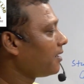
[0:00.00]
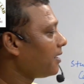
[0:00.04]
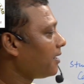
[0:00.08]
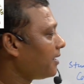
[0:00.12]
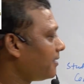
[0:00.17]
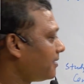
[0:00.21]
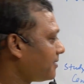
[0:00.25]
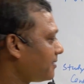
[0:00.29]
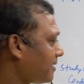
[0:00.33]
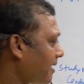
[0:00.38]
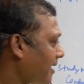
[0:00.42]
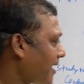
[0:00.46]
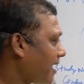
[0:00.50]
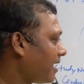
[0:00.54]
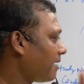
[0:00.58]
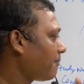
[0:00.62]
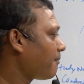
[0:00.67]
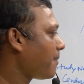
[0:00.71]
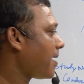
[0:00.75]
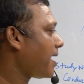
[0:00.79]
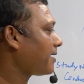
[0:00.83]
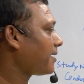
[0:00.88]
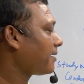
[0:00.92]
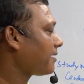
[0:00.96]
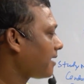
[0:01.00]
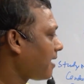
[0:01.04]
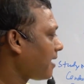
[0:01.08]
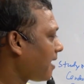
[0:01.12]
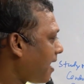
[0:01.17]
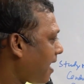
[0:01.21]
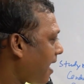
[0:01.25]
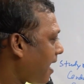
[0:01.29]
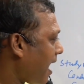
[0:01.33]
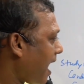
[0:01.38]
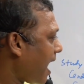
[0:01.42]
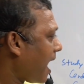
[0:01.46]
In the second part,
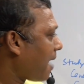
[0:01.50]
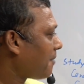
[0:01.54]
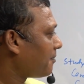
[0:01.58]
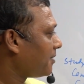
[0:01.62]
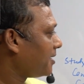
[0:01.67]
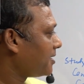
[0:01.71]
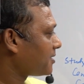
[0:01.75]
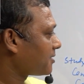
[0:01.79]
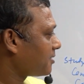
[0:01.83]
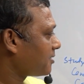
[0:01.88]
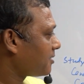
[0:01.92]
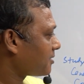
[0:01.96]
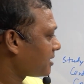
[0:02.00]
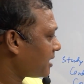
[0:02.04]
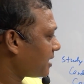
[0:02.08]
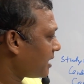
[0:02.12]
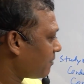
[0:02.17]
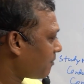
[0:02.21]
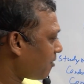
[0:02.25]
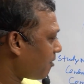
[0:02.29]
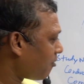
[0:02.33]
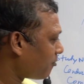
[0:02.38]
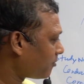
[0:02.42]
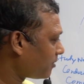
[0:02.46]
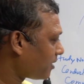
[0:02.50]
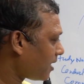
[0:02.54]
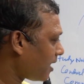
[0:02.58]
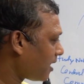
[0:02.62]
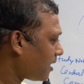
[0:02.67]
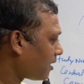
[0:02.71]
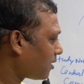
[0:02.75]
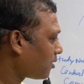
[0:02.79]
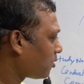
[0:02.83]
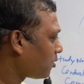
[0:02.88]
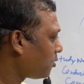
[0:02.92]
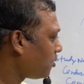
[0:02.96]
I have discussed about the
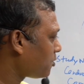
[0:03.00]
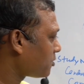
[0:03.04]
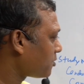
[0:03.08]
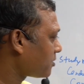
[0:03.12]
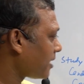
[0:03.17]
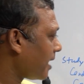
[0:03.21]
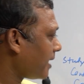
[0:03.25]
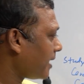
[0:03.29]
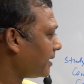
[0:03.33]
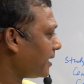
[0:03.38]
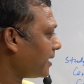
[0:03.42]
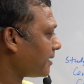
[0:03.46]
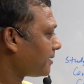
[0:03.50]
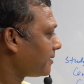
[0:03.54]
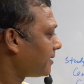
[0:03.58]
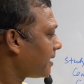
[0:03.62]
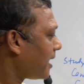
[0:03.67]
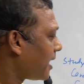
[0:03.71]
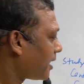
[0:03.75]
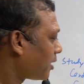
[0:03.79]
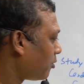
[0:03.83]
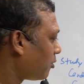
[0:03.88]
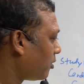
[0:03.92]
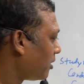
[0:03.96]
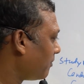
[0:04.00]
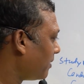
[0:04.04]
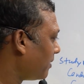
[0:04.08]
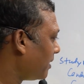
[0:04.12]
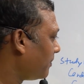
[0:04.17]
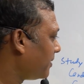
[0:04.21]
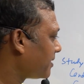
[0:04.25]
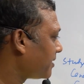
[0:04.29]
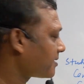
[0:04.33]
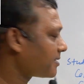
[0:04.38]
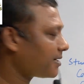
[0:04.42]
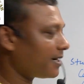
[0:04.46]
course highlight that we will
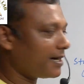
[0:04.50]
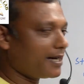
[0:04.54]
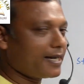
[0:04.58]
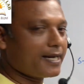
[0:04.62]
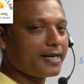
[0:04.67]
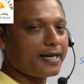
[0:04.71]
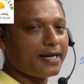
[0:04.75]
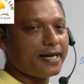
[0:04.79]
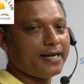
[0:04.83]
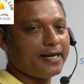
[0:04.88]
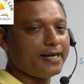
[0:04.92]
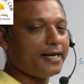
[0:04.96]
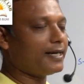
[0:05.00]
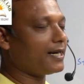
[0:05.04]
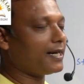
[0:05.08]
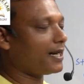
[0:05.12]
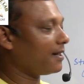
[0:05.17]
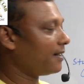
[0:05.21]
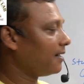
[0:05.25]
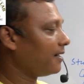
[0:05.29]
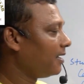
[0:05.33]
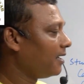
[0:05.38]
be studying in detail.